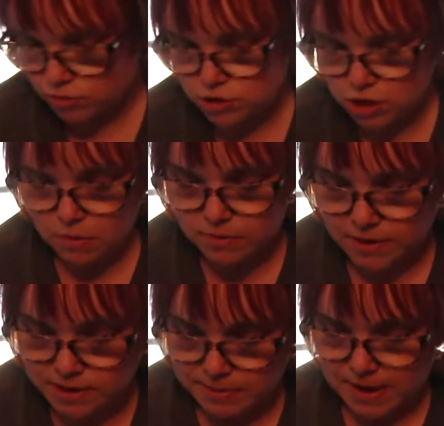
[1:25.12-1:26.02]
start
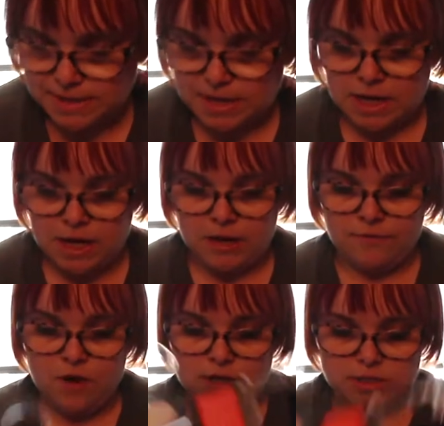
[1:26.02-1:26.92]
with this bag down here. The
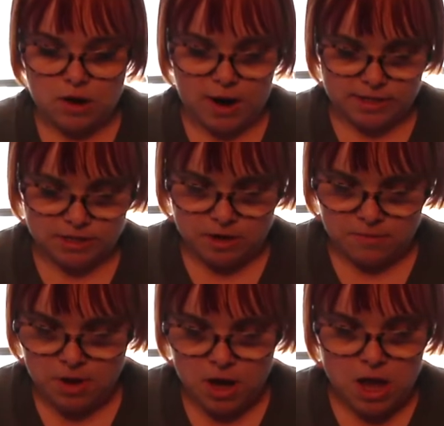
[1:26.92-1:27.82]
first
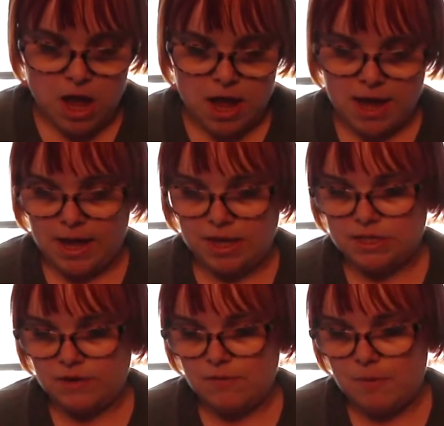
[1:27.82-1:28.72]
item
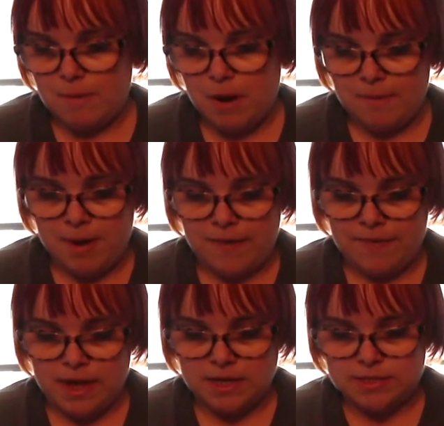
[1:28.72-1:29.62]
is for my mum,
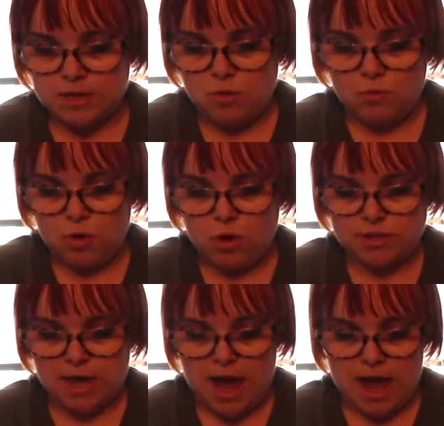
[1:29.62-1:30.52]
and this
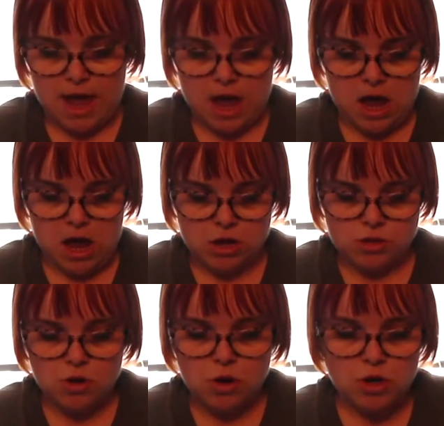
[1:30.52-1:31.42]
was a
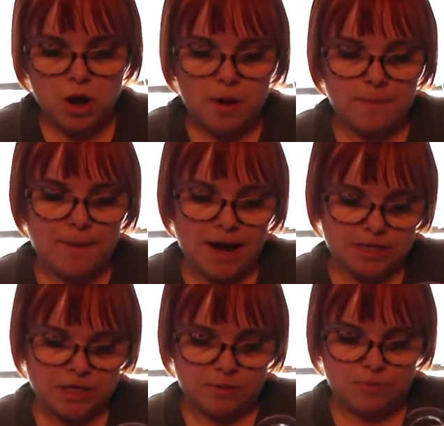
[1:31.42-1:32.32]

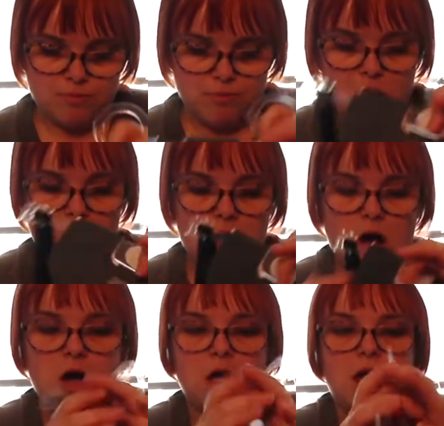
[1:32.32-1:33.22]
non-padded
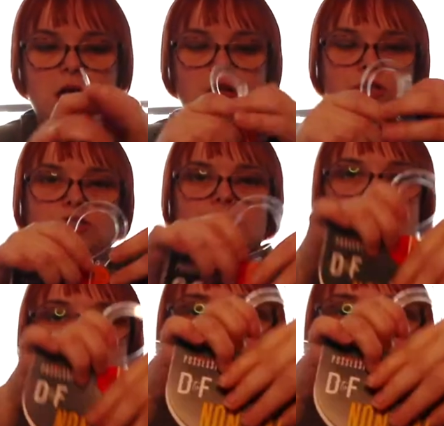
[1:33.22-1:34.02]
bra. Just